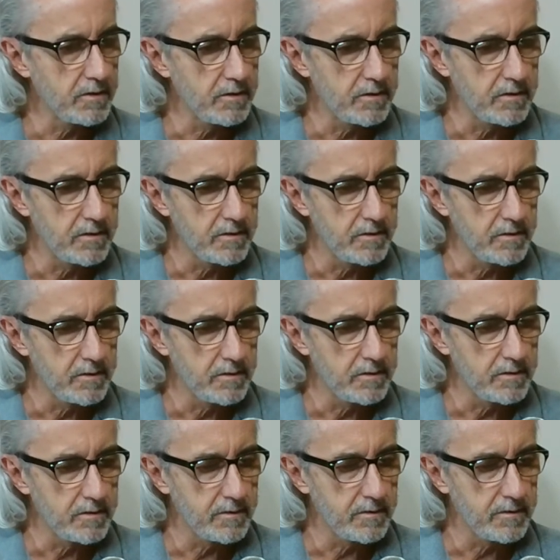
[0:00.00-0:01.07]

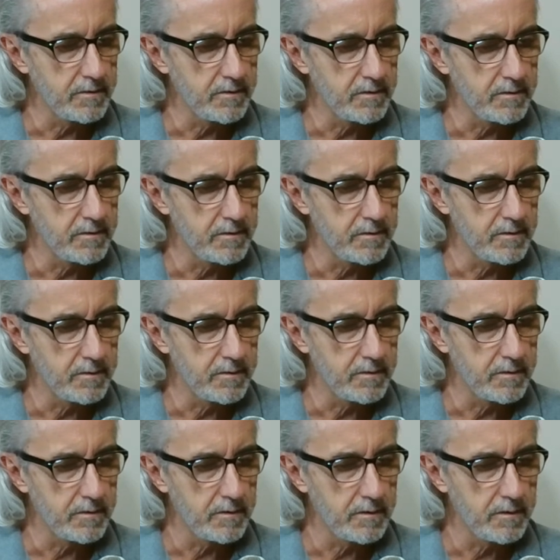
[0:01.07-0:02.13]

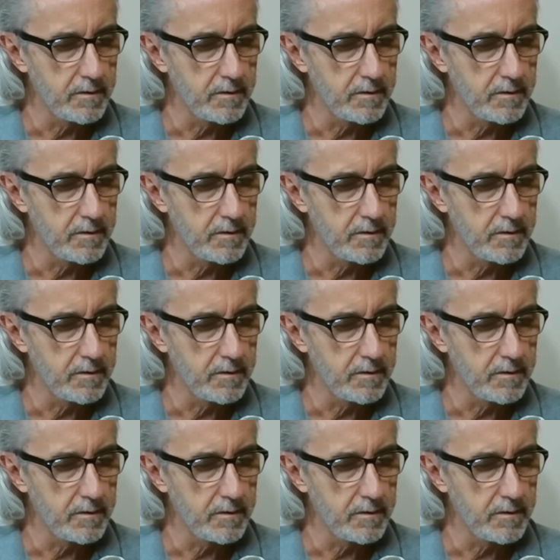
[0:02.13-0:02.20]
[no speech]